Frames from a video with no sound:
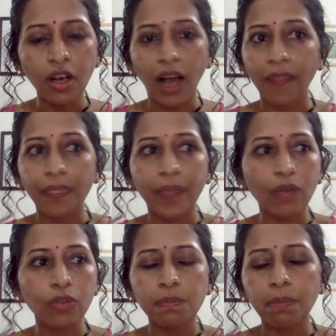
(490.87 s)
And
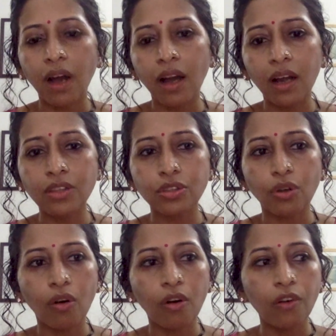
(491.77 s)
that was part
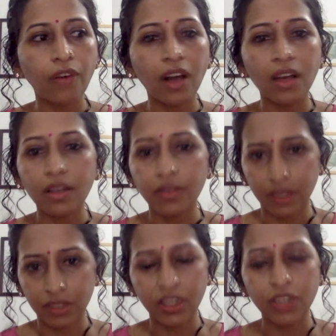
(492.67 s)
of our
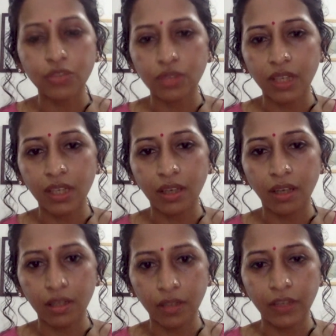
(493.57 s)
living, day-to-day
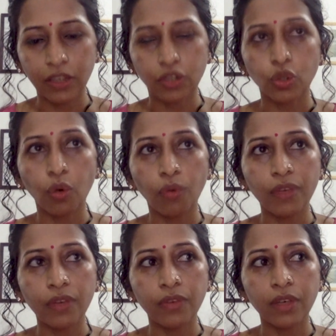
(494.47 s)
living. So
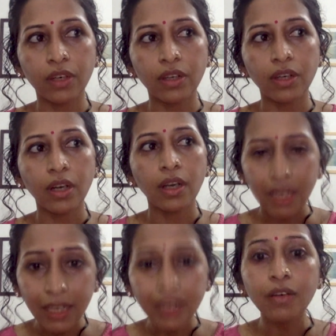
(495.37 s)
we were
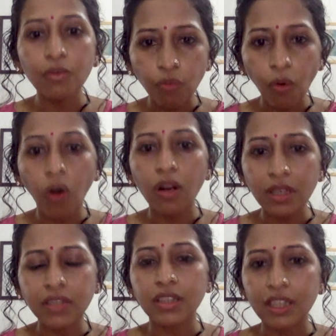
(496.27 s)
involved
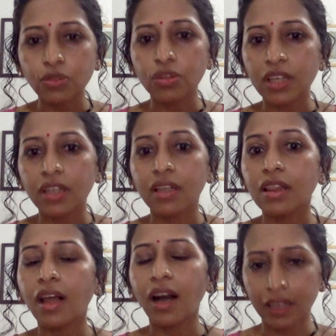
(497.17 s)
in day-to-day
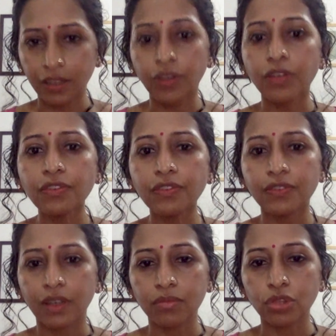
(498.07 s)
life,
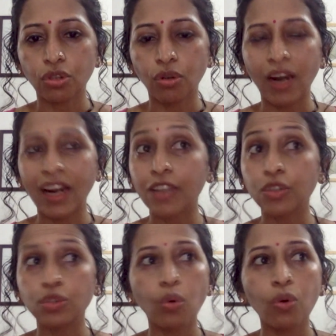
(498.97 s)
and I
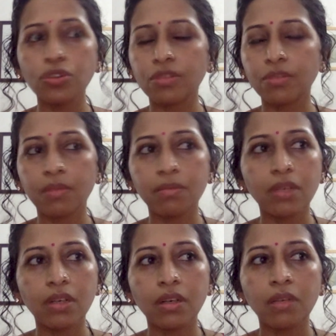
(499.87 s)
don't
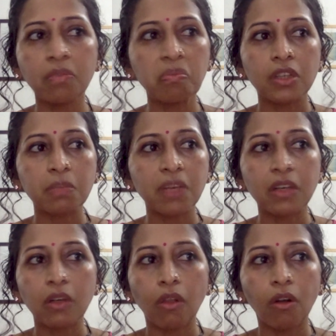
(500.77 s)
remember
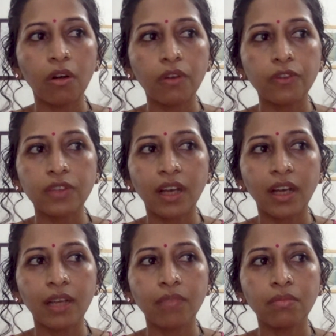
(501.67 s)
spending a lot of
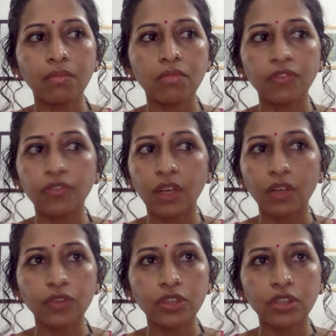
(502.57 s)
time in front
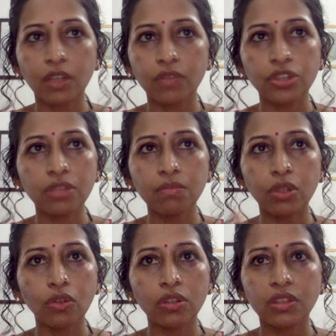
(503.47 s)
of the television
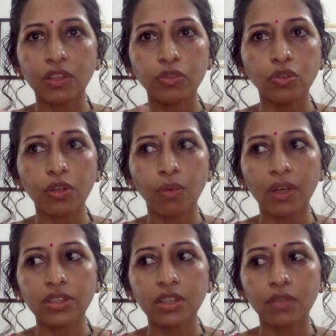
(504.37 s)
because there was only
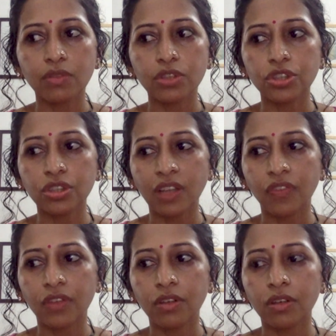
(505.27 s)
one television
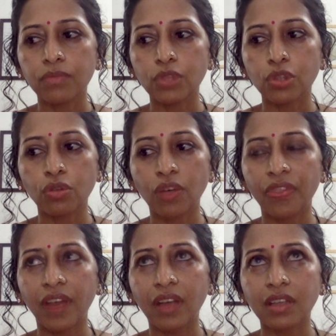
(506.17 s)
and and
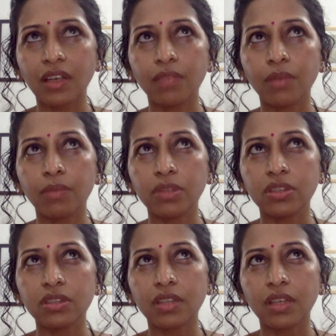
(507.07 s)
that I remember
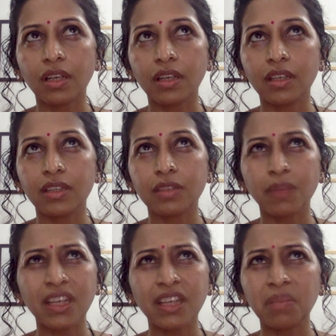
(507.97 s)
distinctly
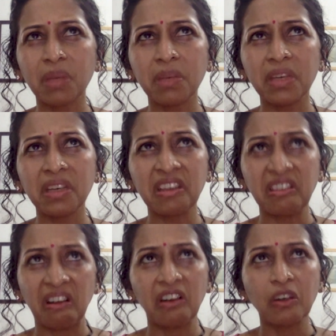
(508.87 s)
spending maybe an
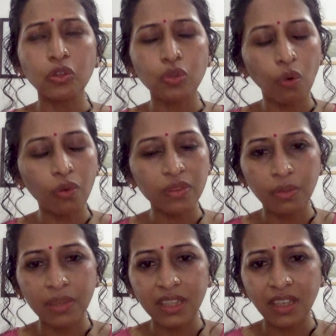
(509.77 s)
hour or so over the
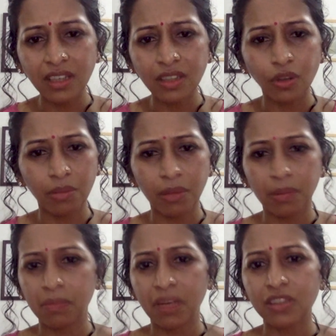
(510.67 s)
weekend or maybe
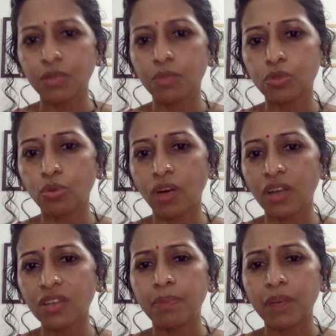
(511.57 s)
maximum 2
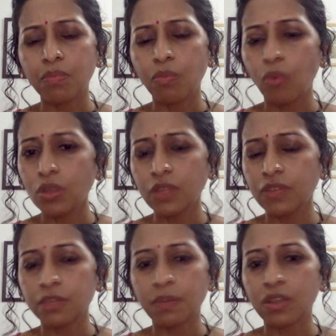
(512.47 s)
hours. But mostly we
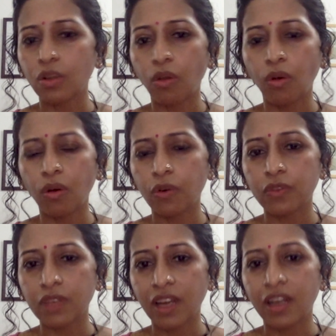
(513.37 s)
spent a lot of
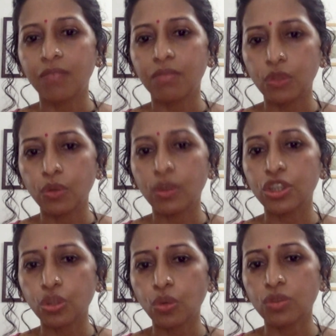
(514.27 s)
time doing
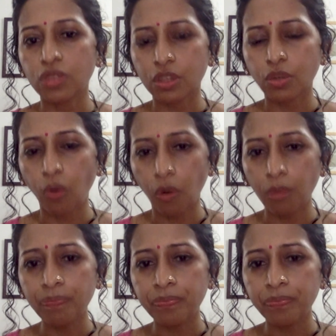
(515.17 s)
chores at home.